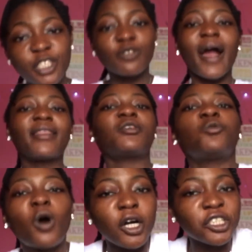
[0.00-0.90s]
try this
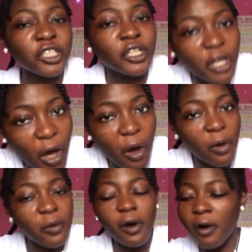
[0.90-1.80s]
wash and
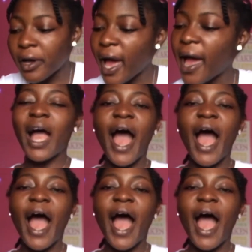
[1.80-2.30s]
go, okay?